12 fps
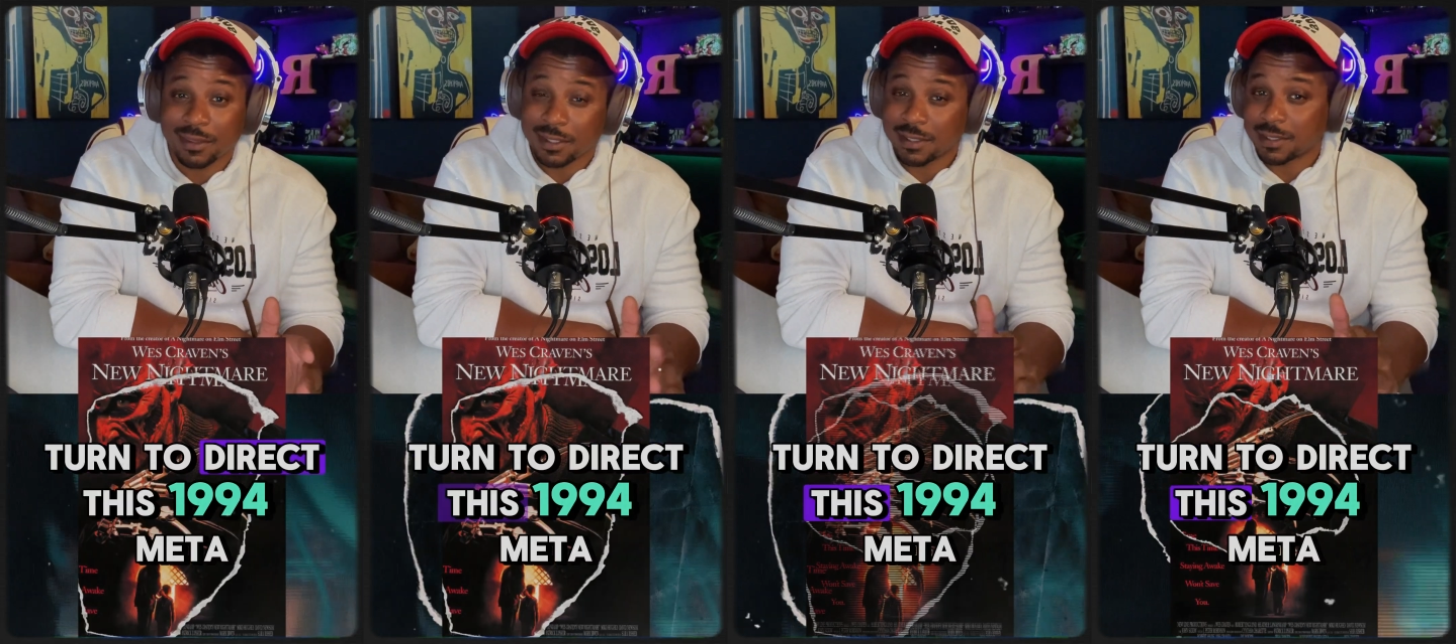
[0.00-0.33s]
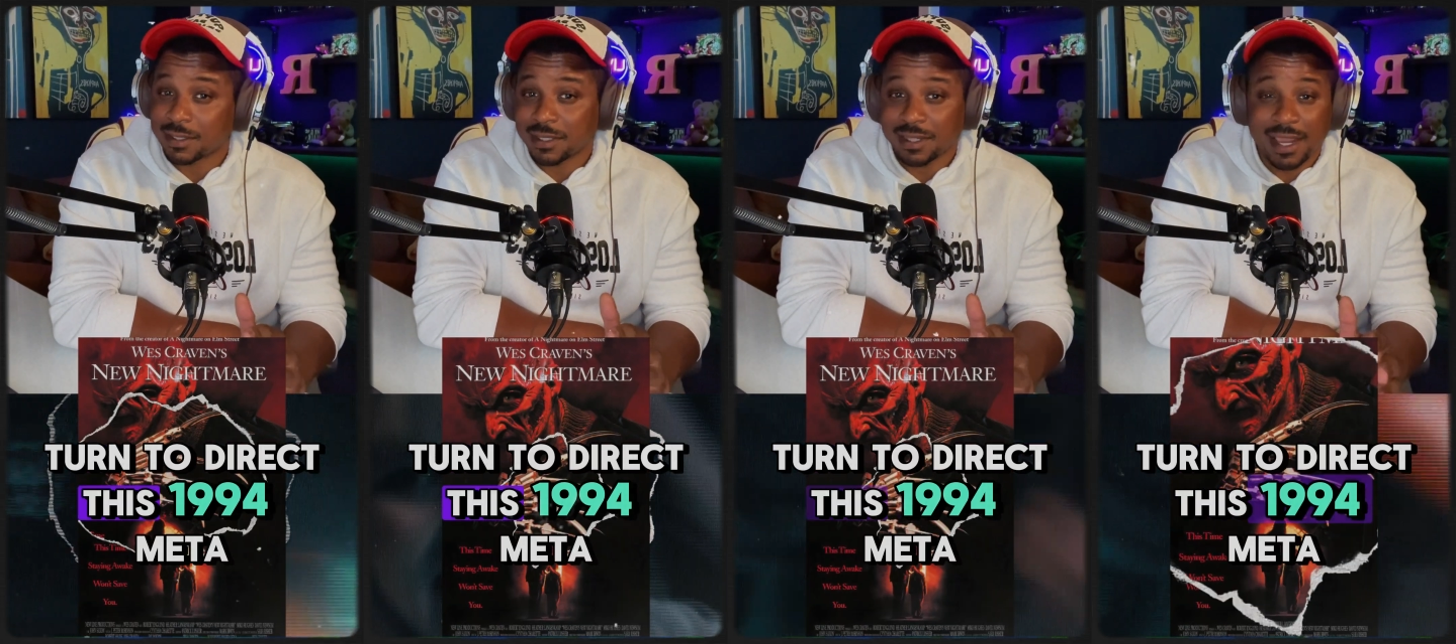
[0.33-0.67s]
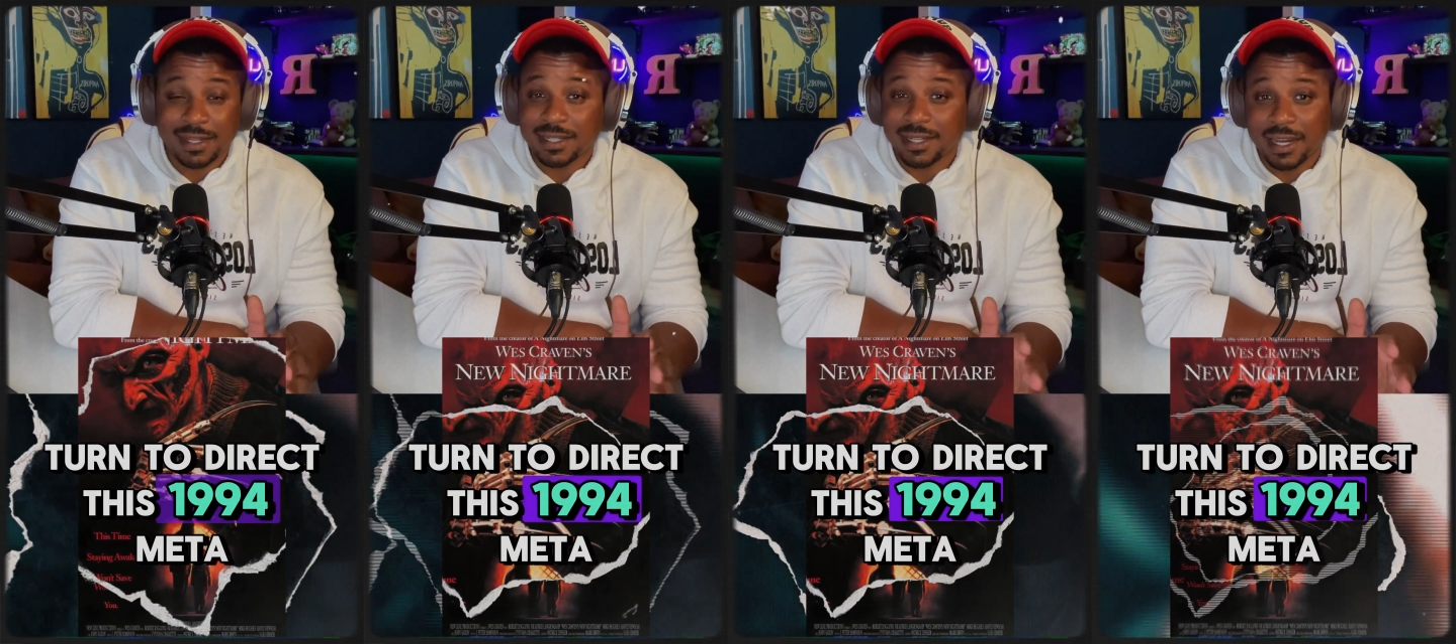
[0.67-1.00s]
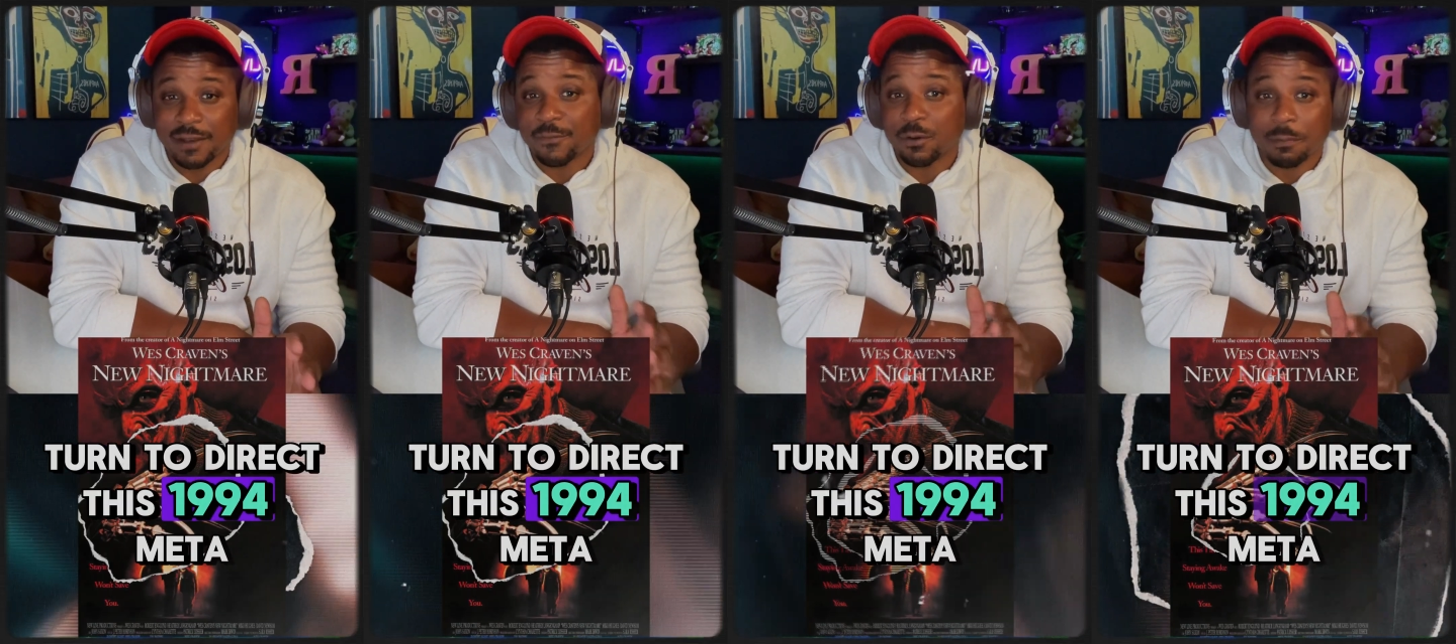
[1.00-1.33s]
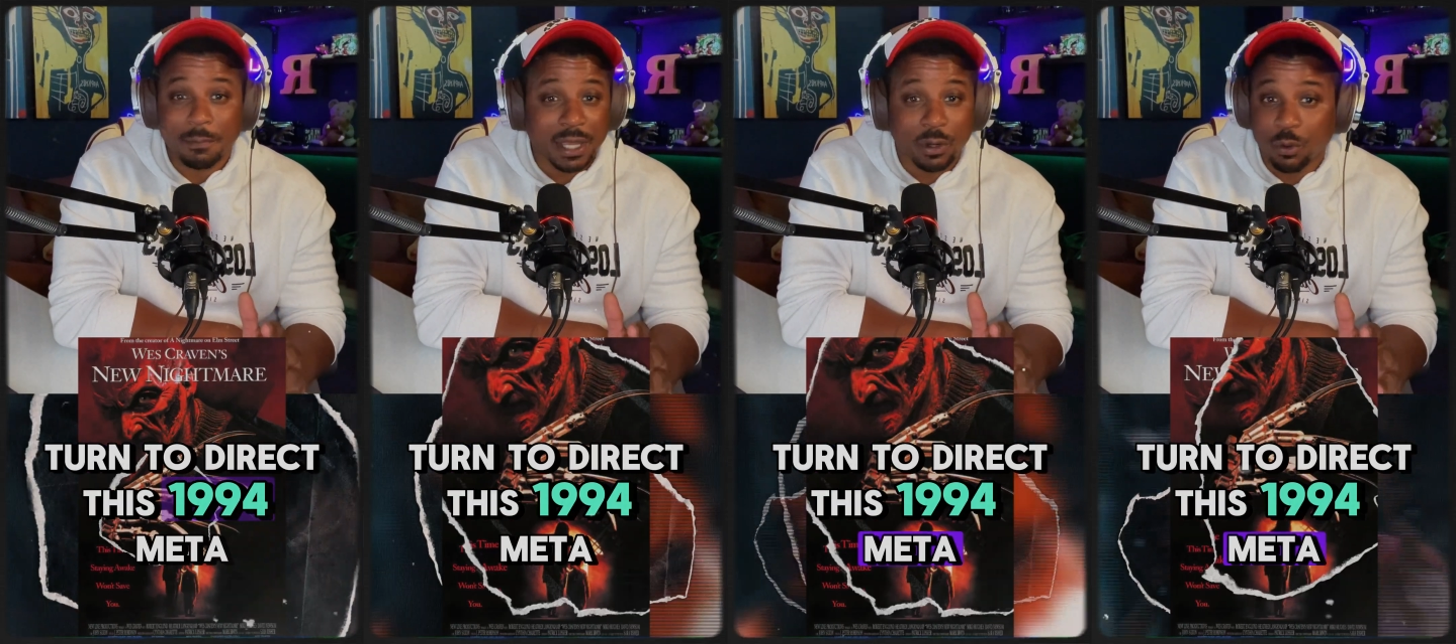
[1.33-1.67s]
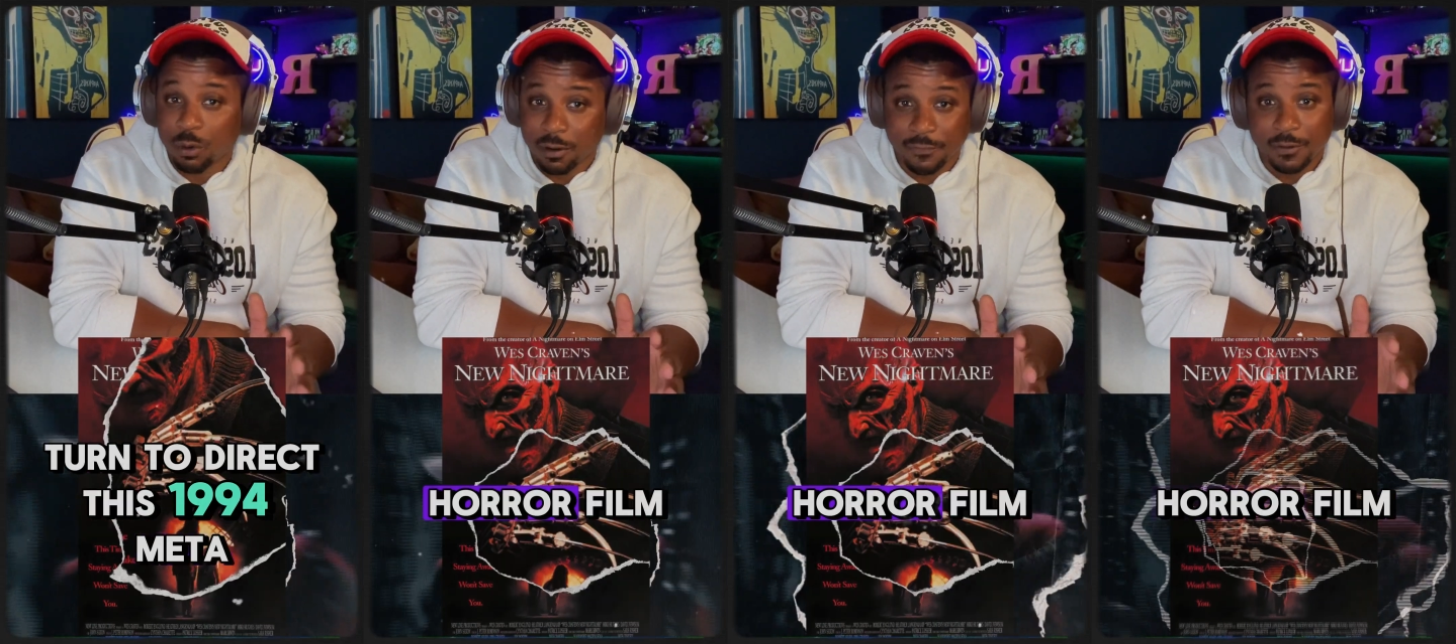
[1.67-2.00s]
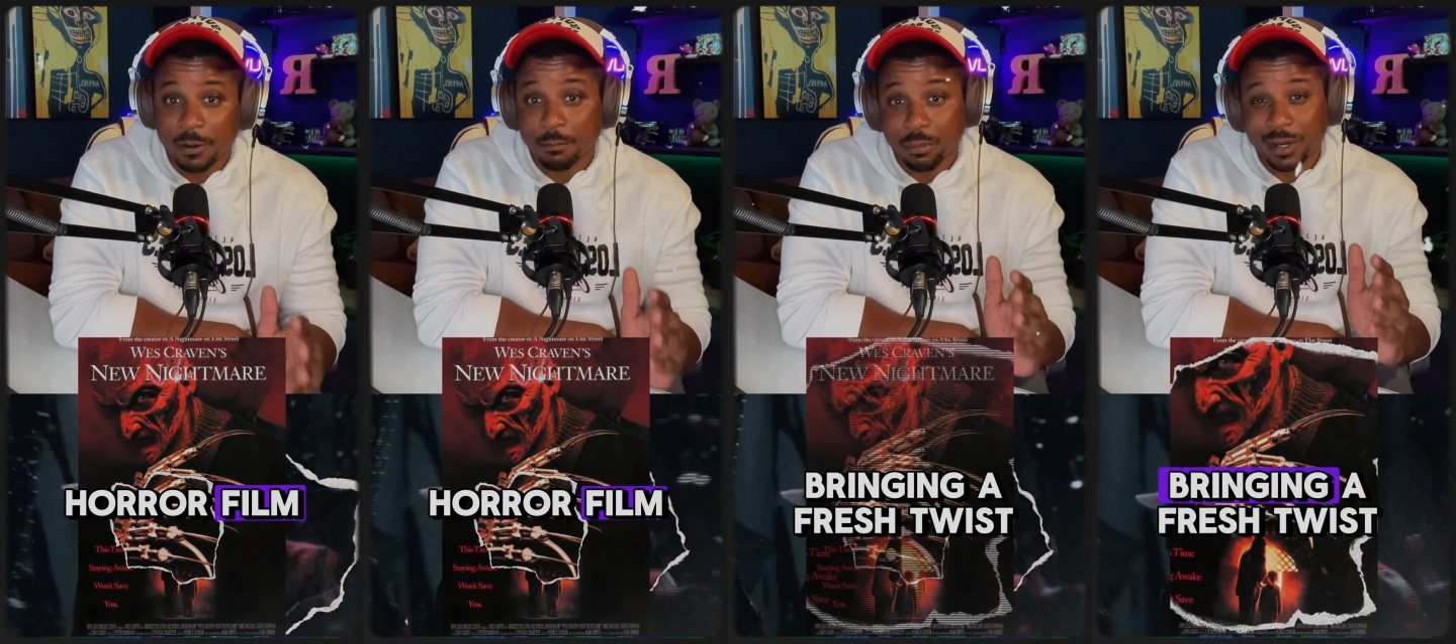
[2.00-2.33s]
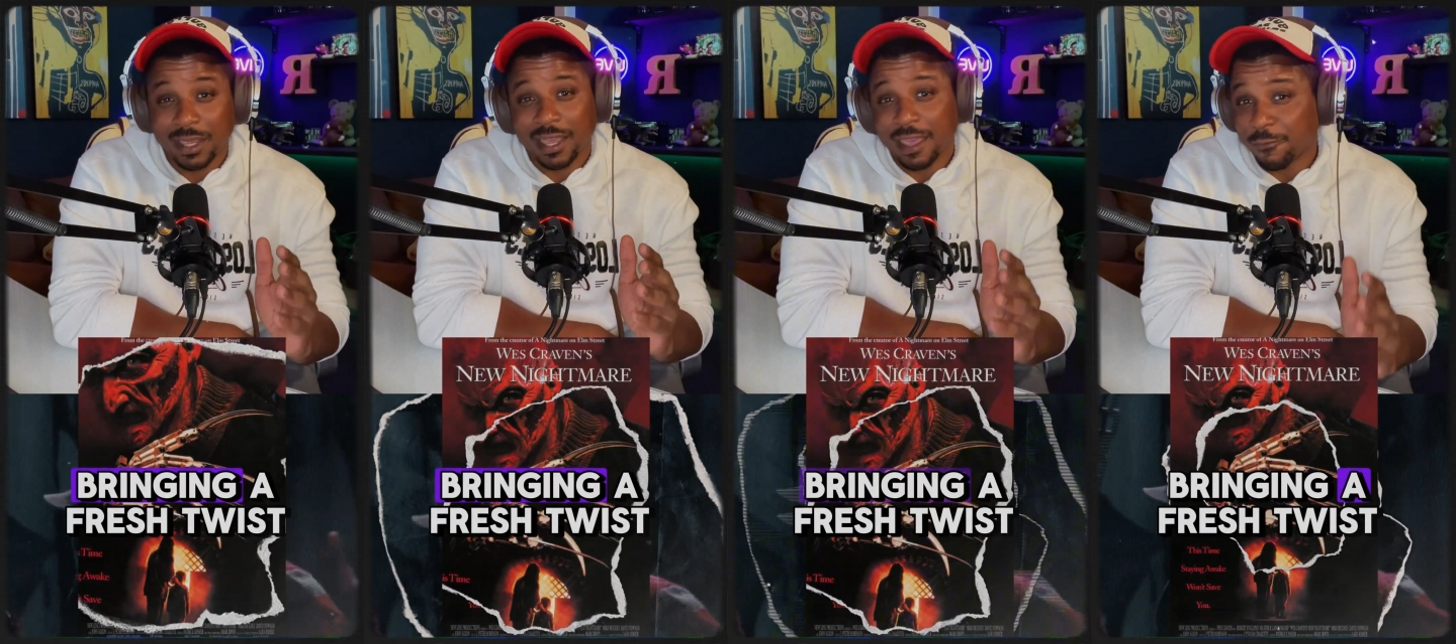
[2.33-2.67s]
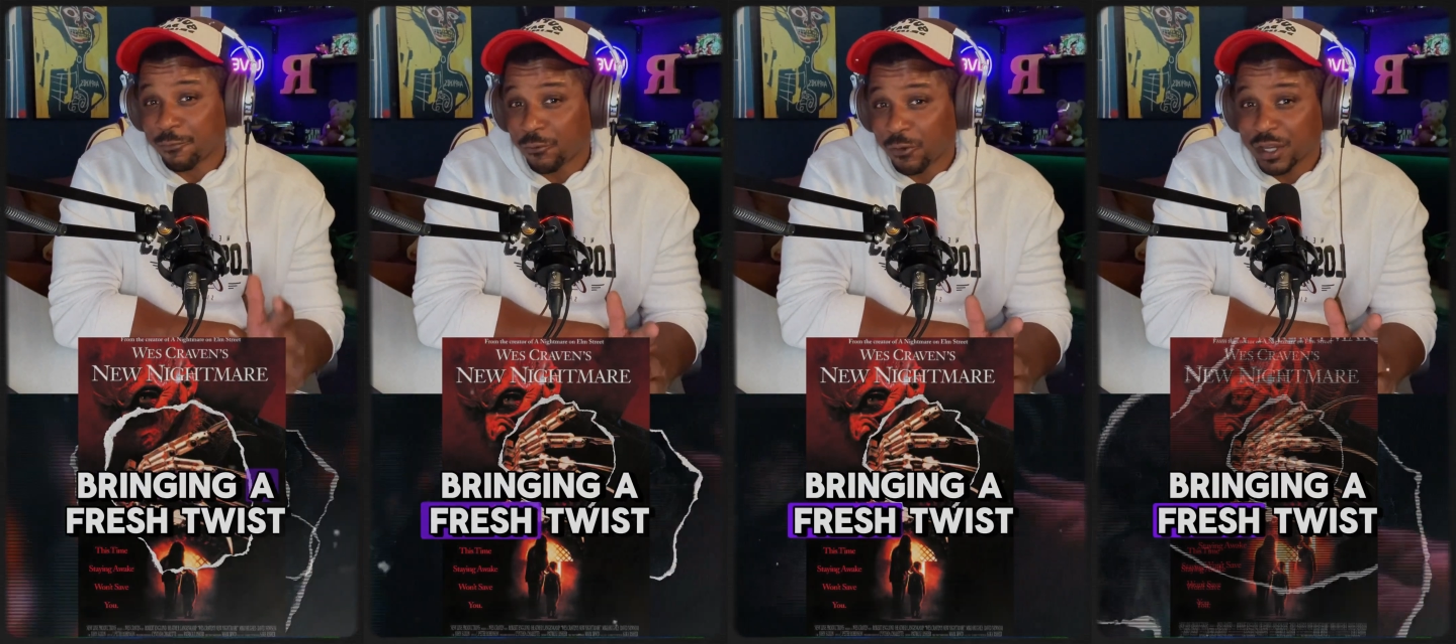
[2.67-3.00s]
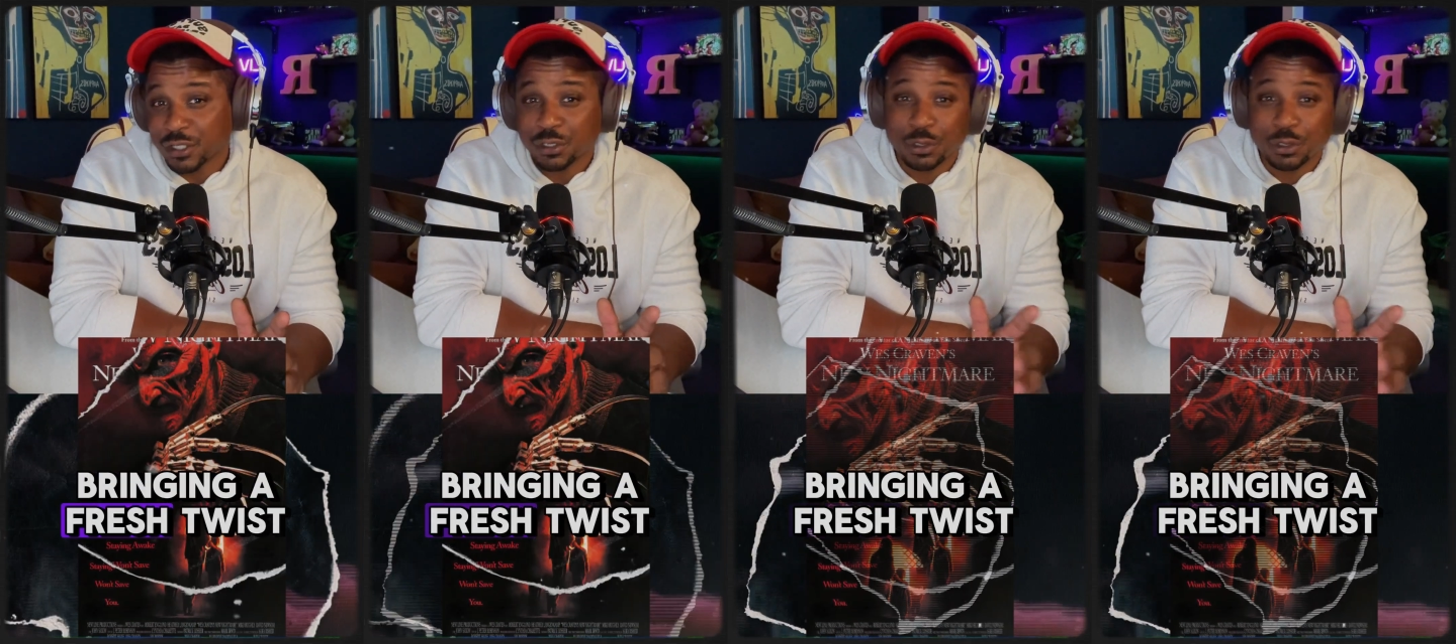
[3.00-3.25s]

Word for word: this 1994 meta-horror film, bringing a fresh